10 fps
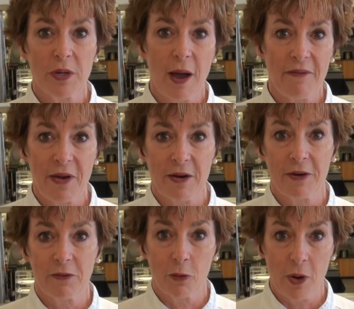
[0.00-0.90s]
and I found it
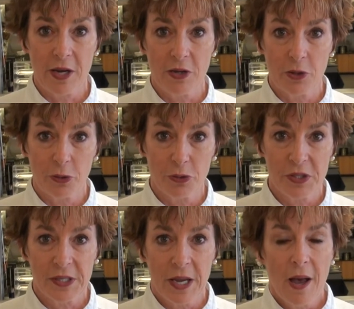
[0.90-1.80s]
of great
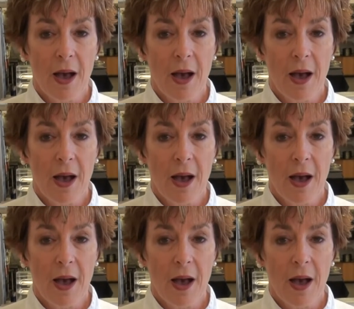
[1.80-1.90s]
use.